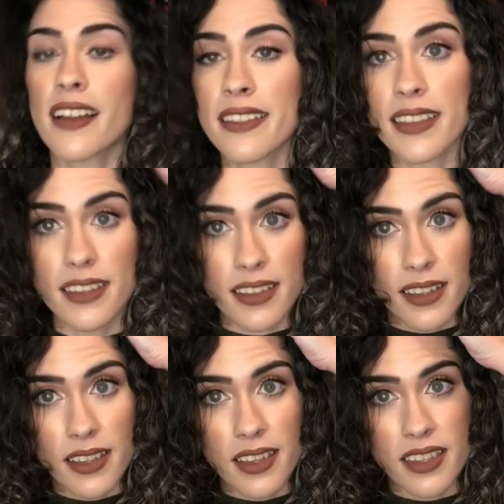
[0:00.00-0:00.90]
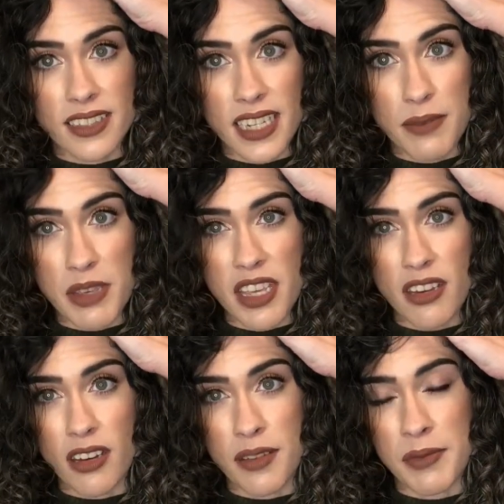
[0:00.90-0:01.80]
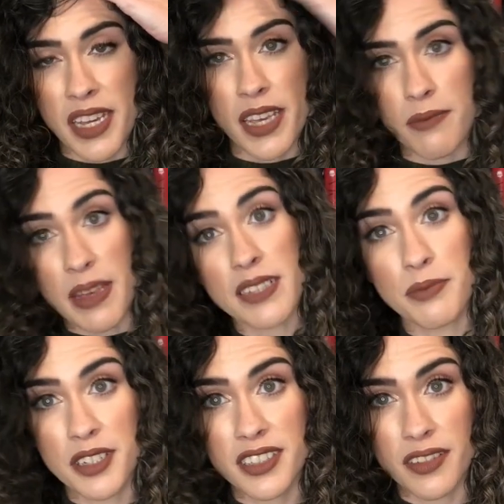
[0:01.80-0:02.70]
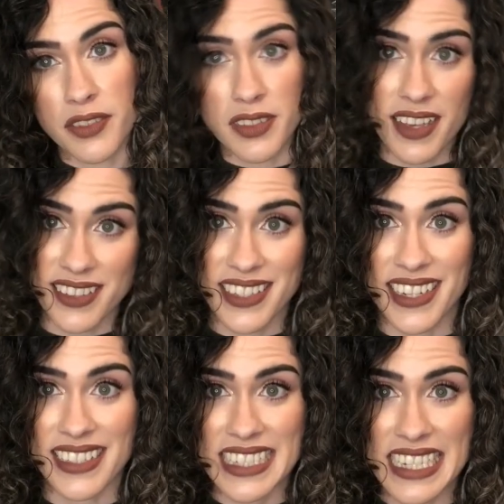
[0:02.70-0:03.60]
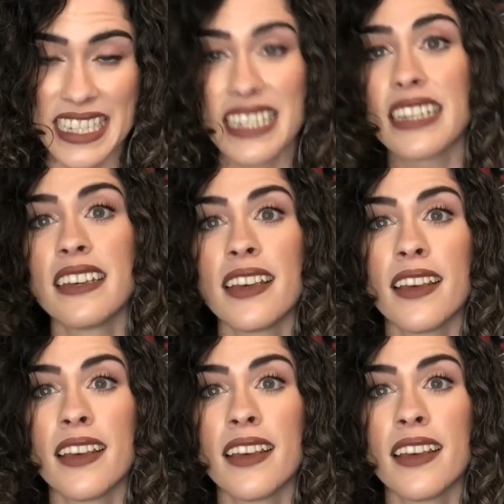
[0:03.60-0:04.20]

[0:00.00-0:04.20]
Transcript: I think it's gonna be on my best books of 2019